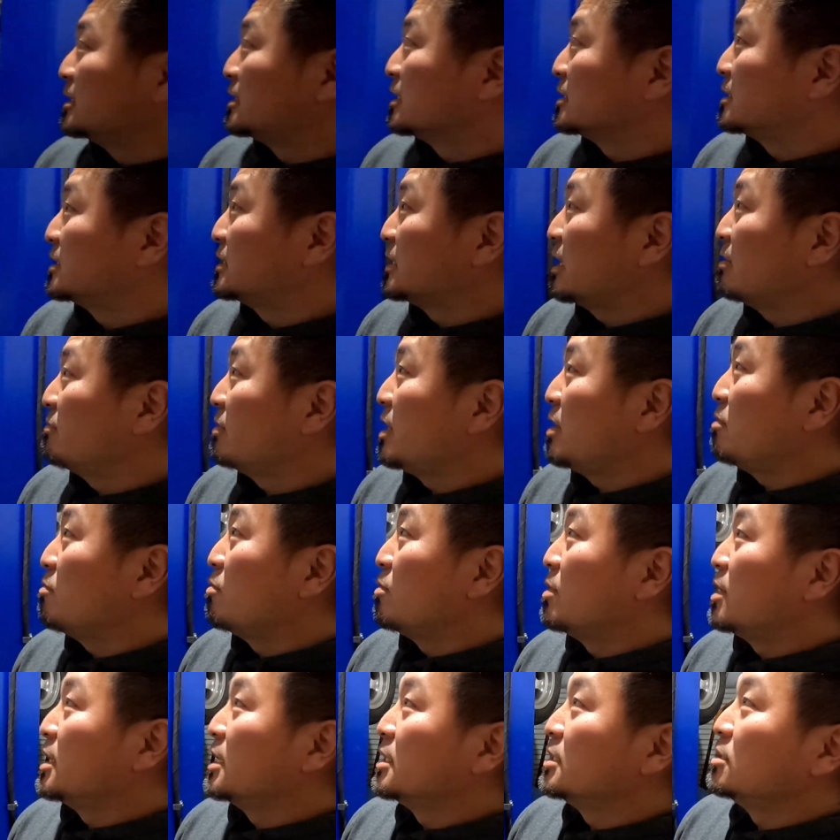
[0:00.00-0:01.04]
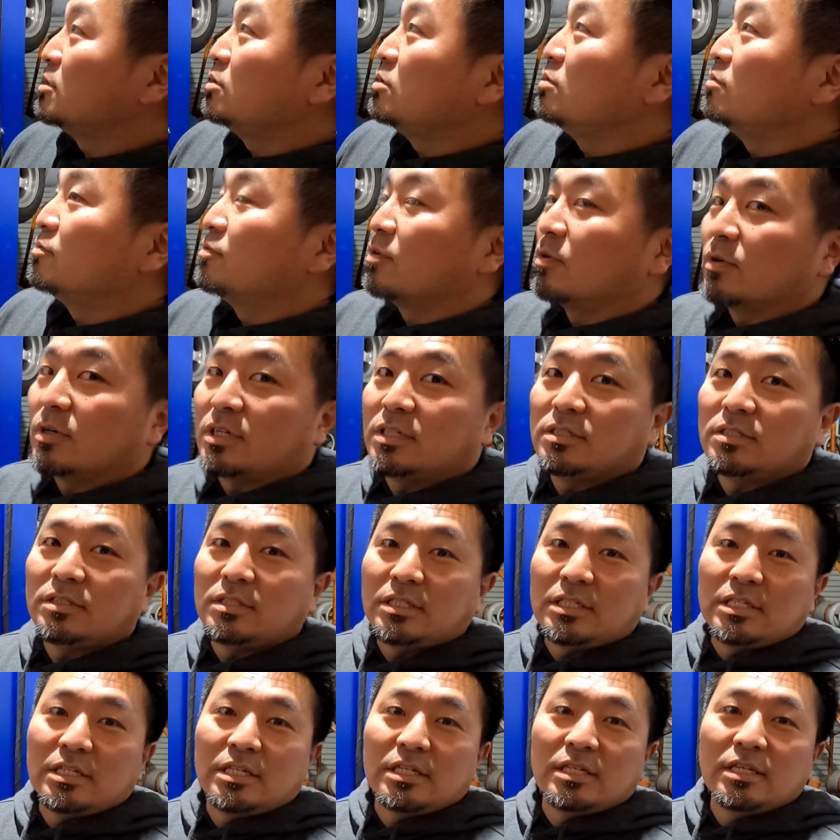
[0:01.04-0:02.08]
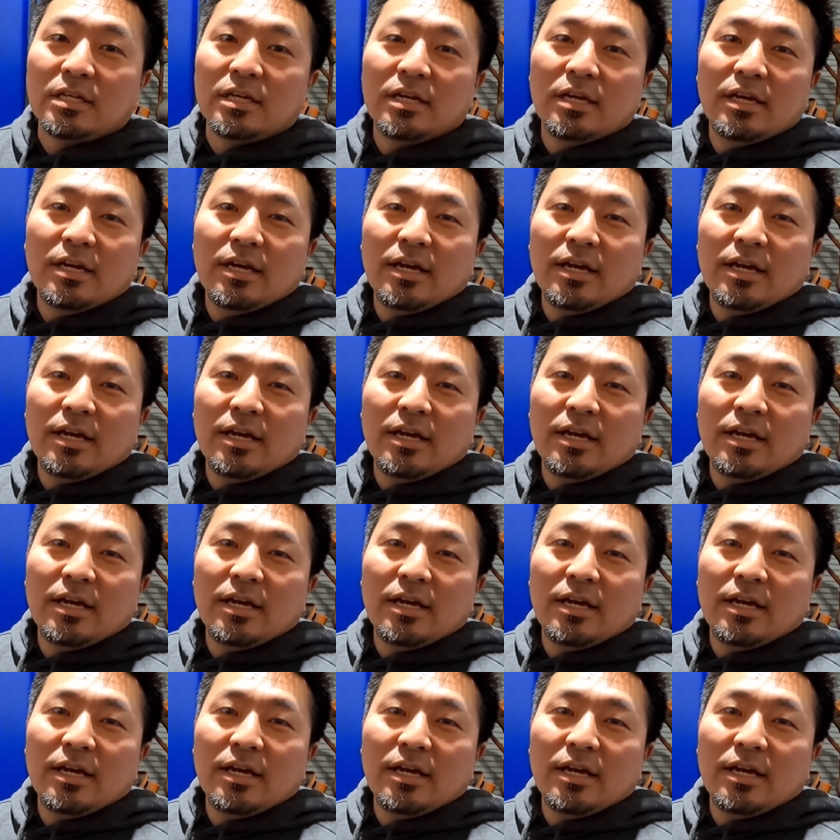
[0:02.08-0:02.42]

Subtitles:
It's a 71 240Z.